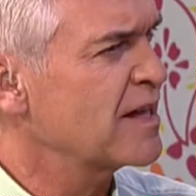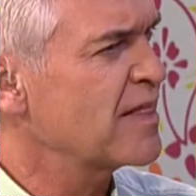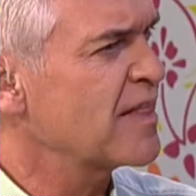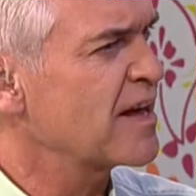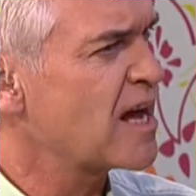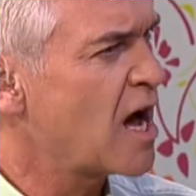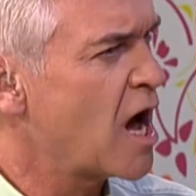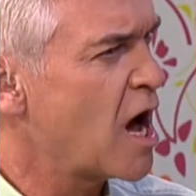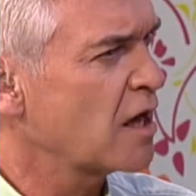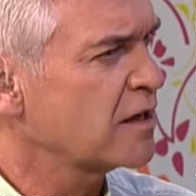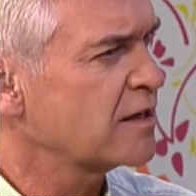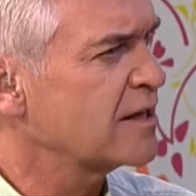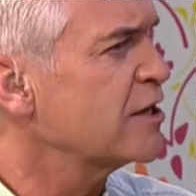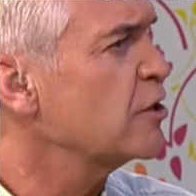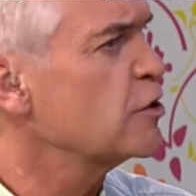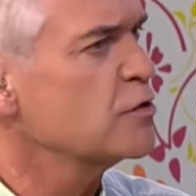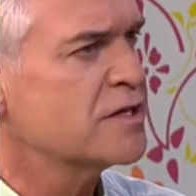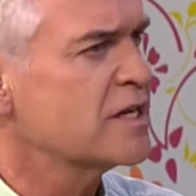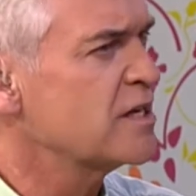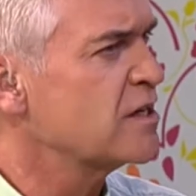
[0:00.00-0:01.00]
in the garden, and
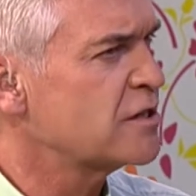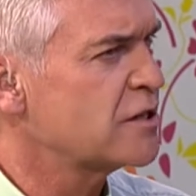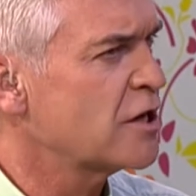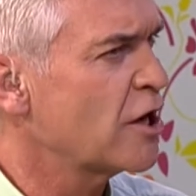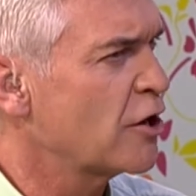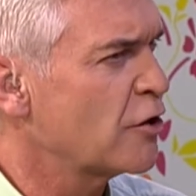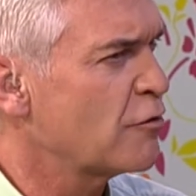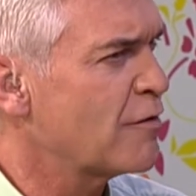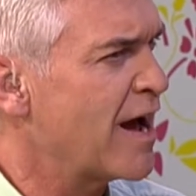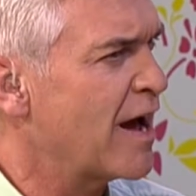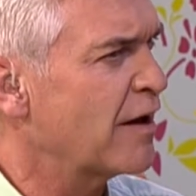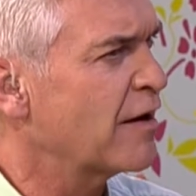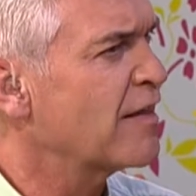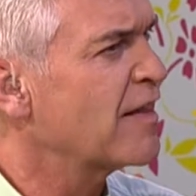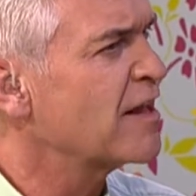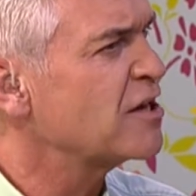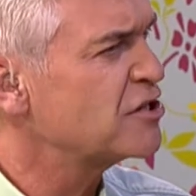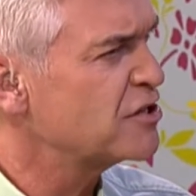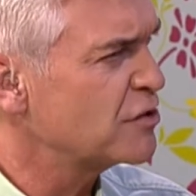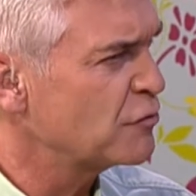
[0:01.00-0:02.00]
you didn't turn around, yeah, and
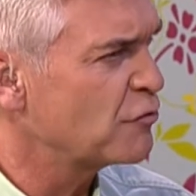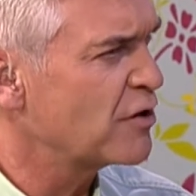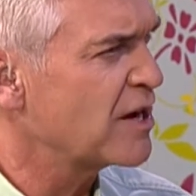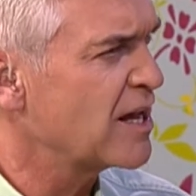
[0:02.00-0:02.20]
then she that,